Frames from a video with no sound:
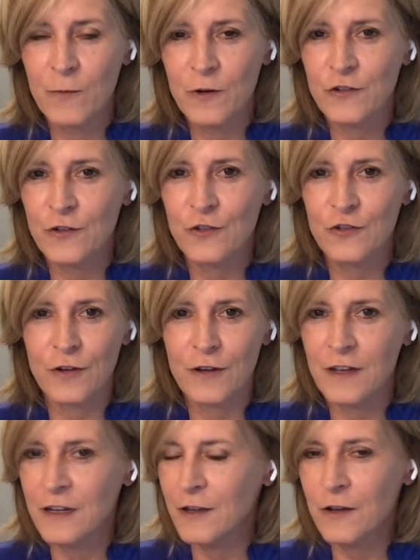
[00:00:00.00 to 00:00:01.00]
which you
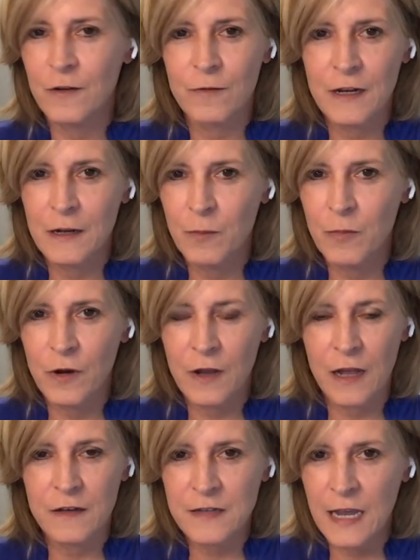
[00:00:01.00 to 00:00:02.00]
should, you can read a book
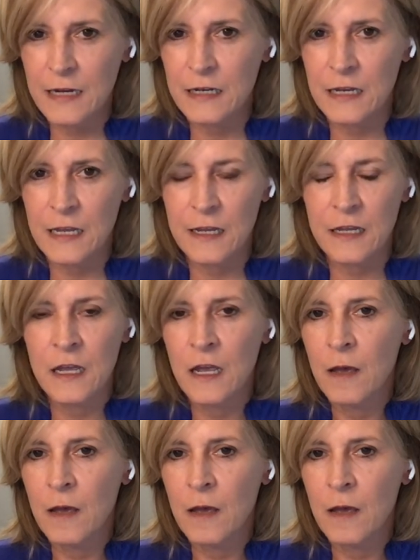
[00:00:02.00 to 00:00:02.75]
on technique,